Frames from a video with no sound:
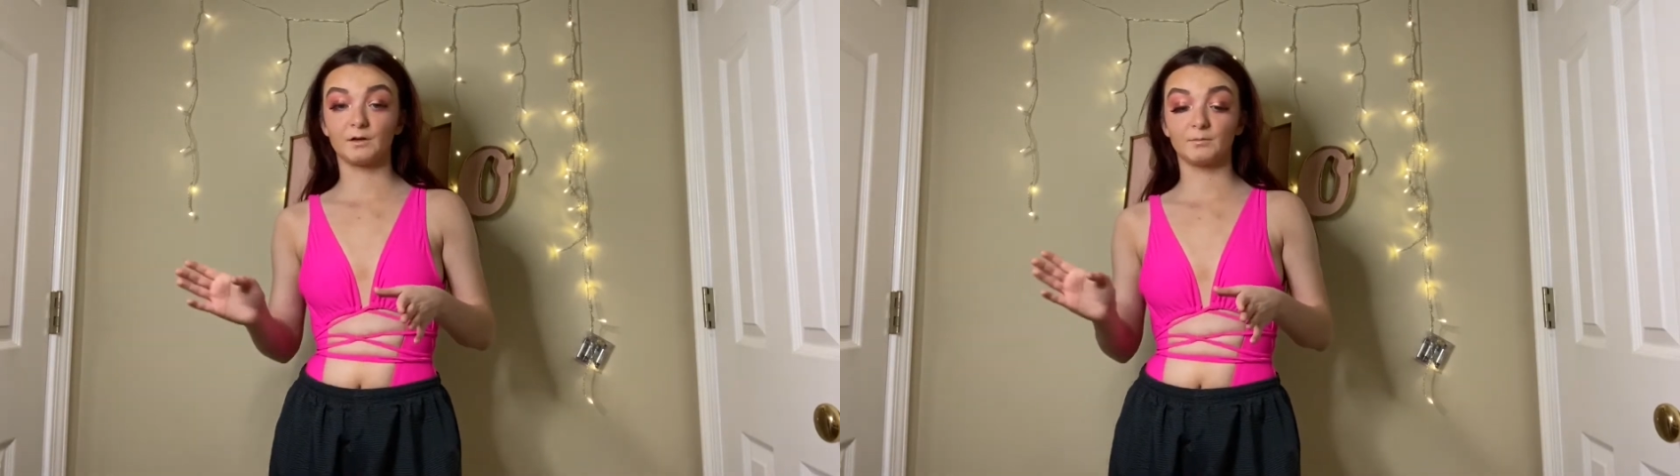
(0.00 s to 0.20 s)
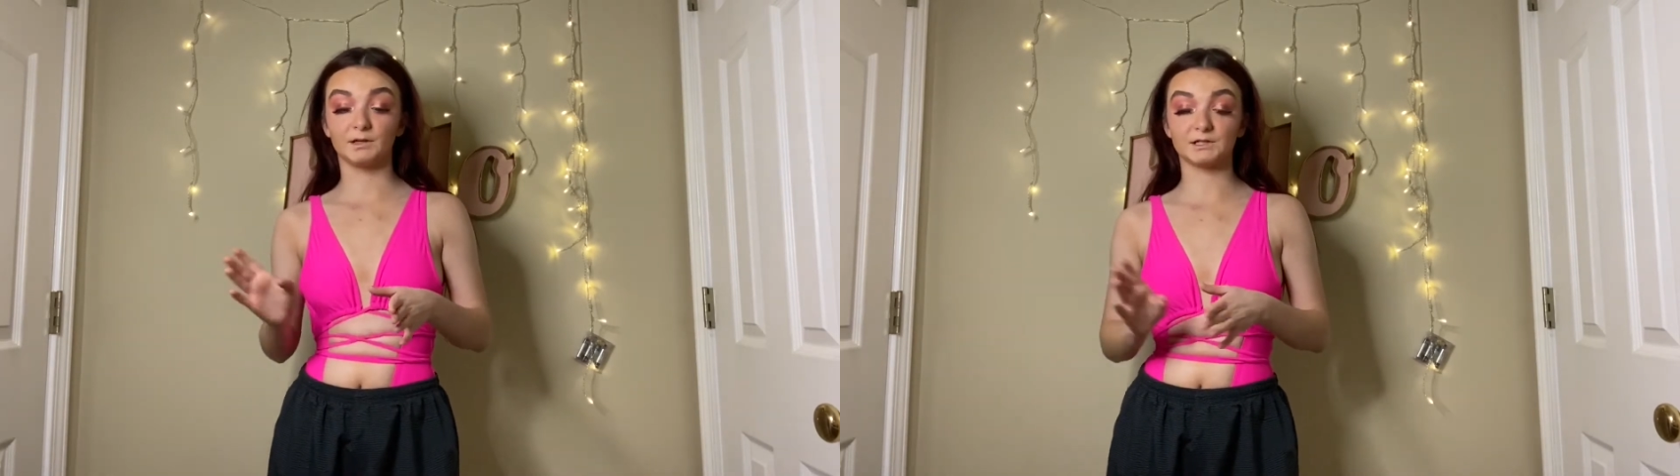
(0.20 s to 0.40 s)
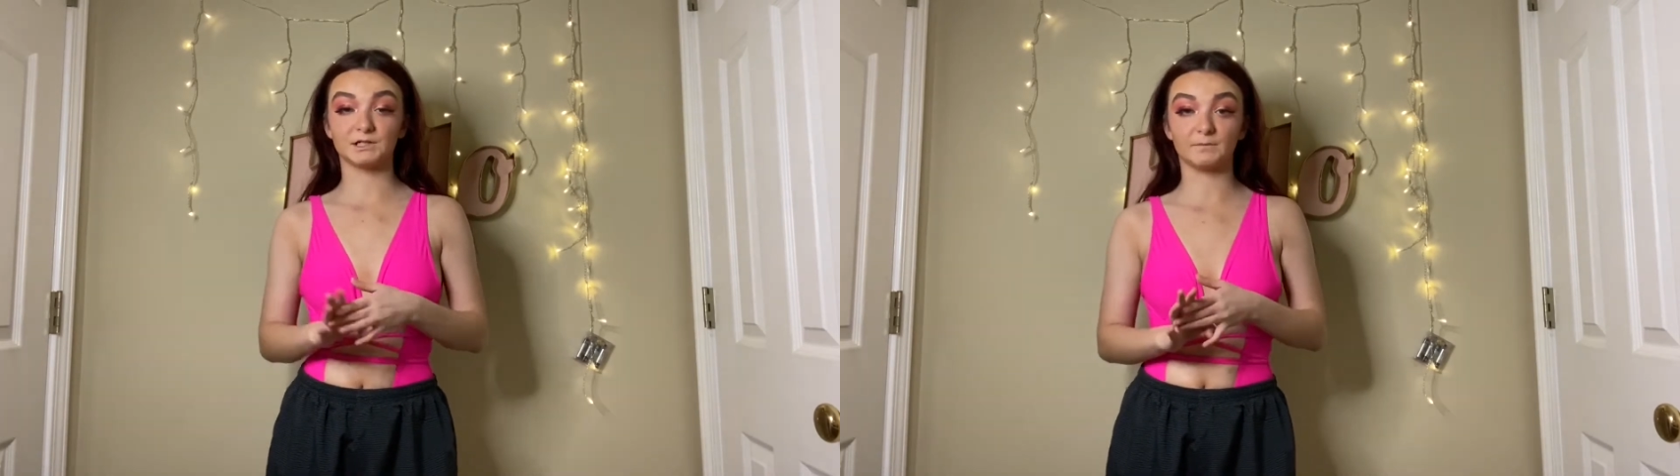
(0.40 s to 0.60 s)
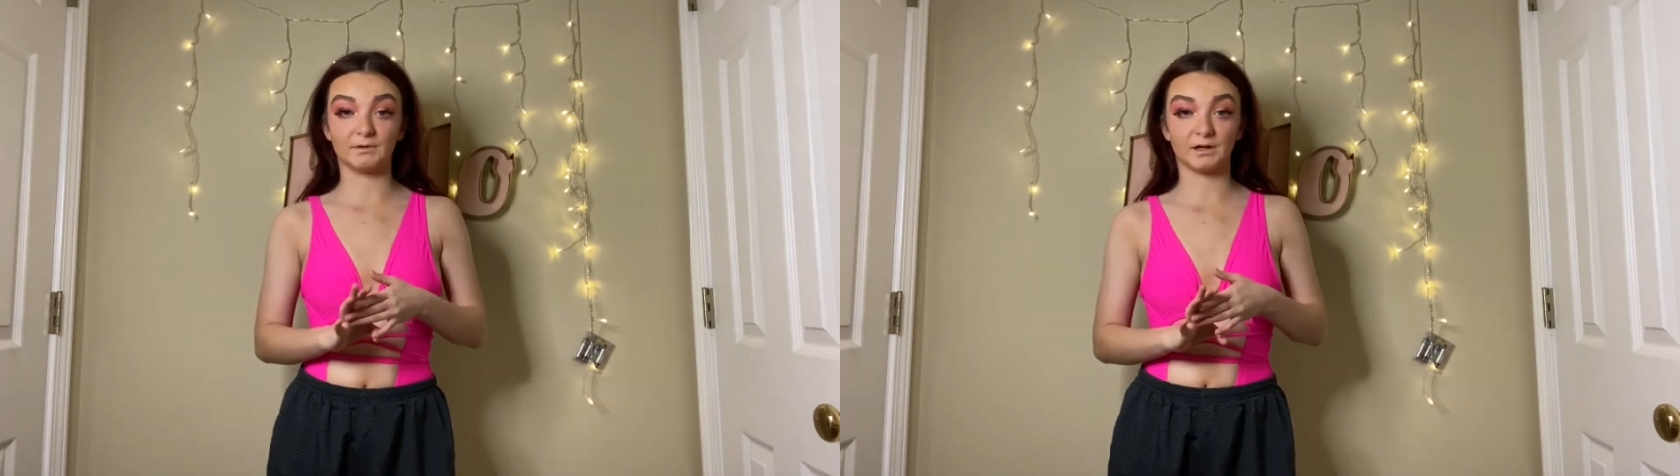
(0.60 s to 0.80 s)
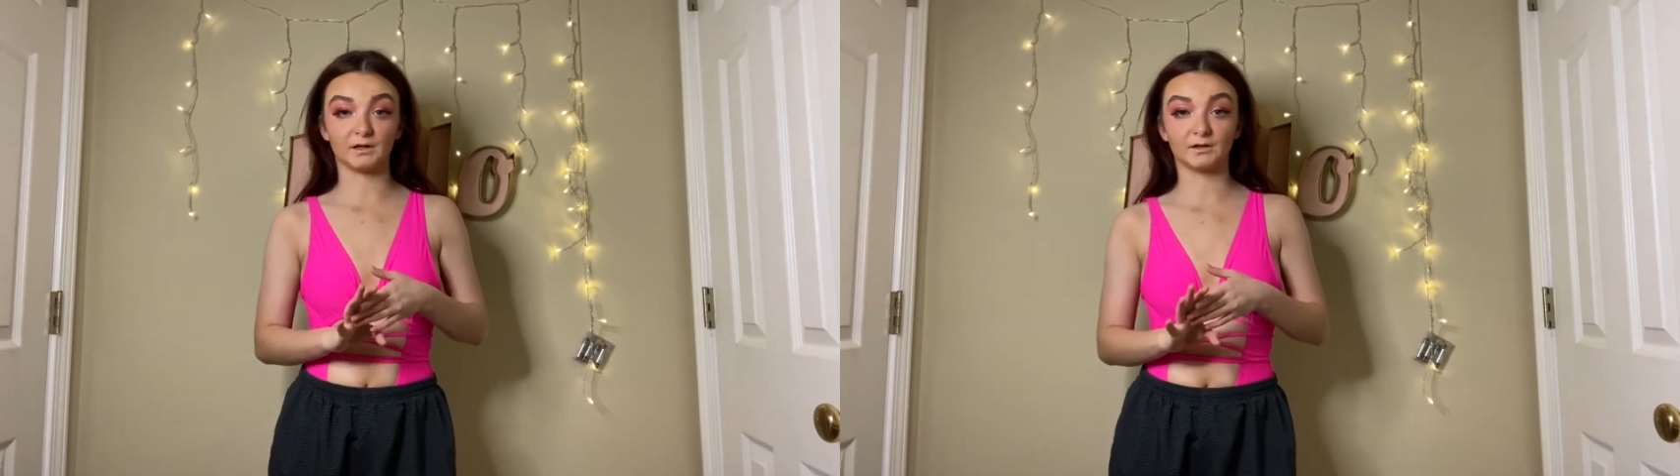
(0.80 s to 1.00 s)
plus
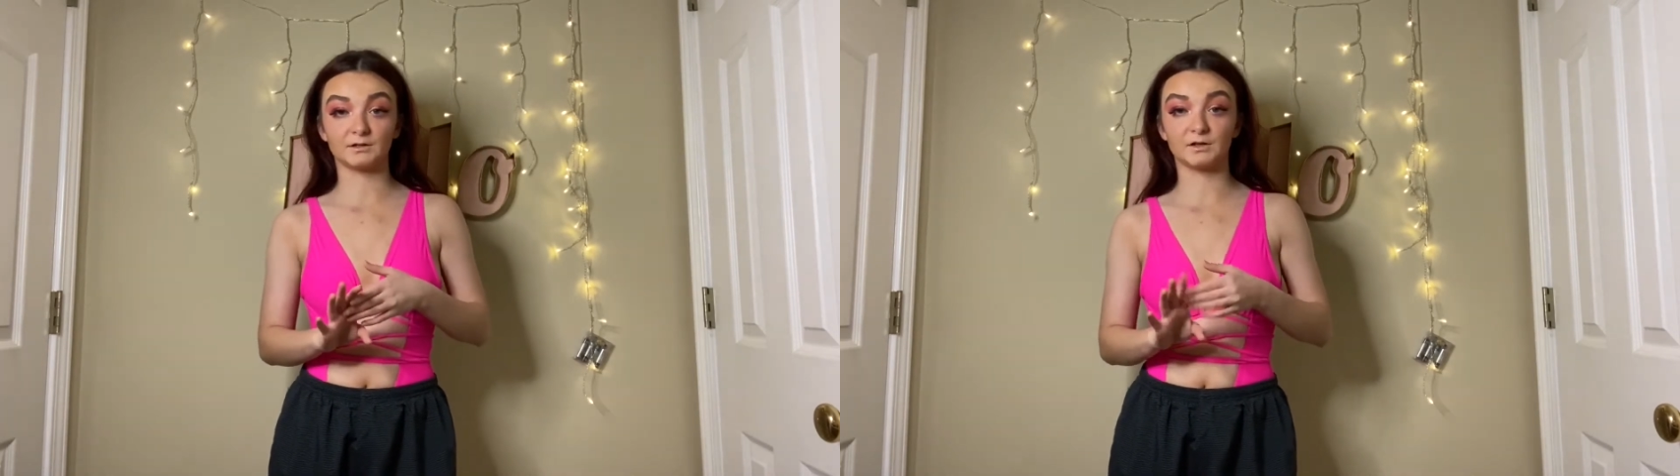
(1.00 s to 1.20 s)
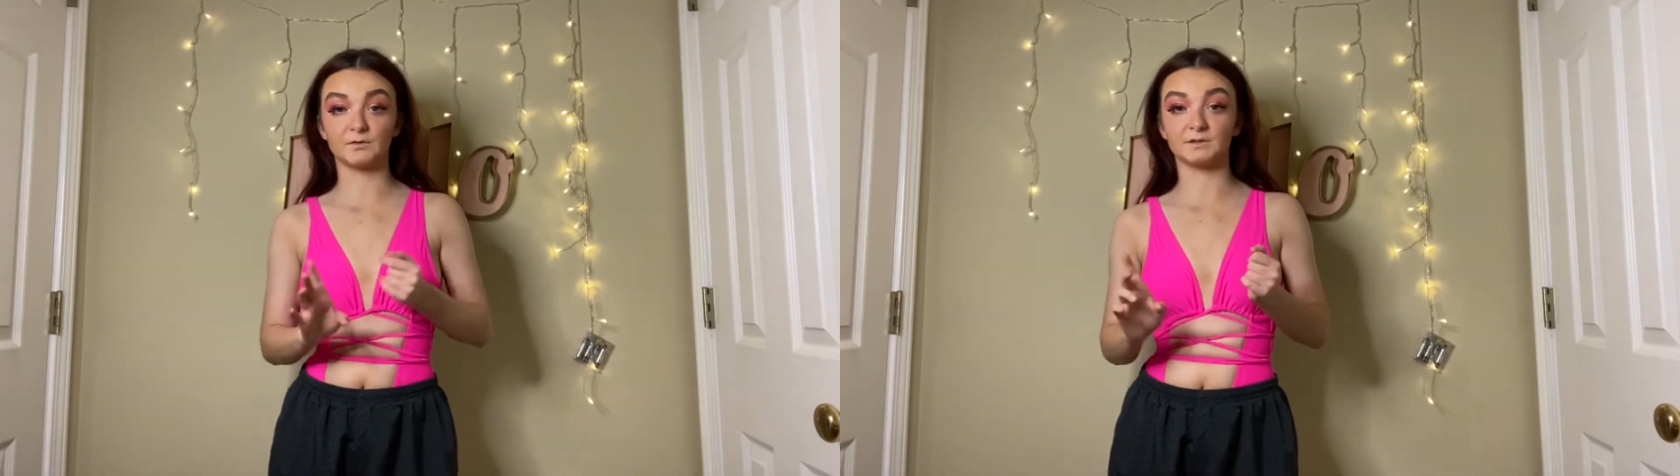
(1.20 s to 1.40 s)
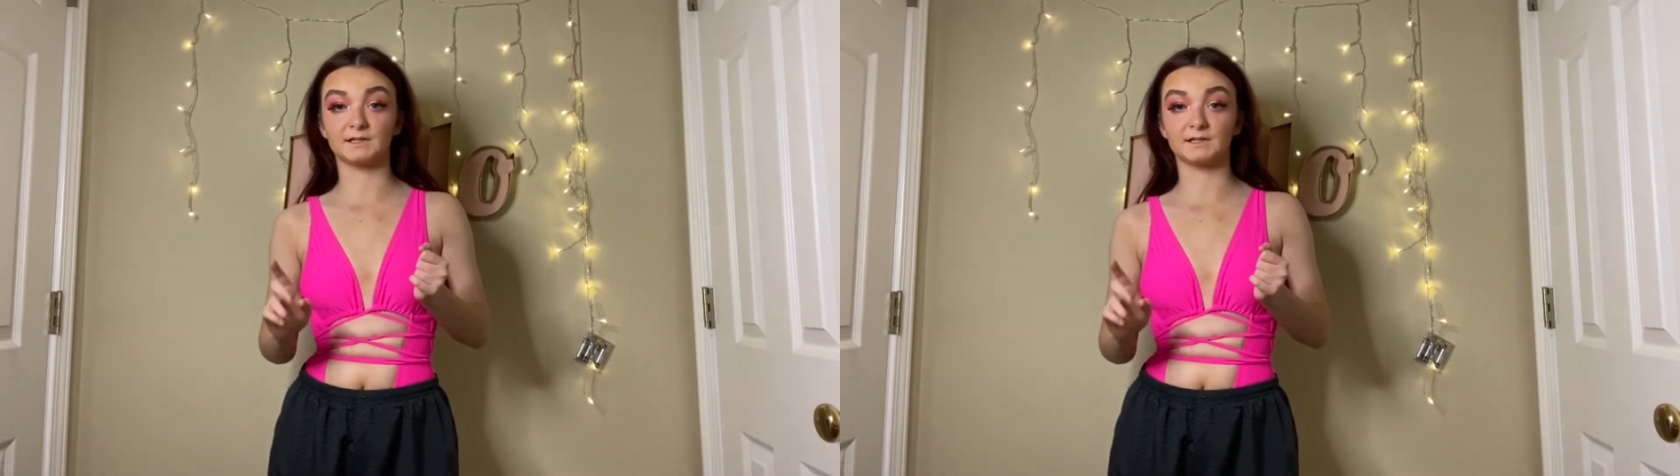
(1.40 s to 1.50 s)
shipping, so it was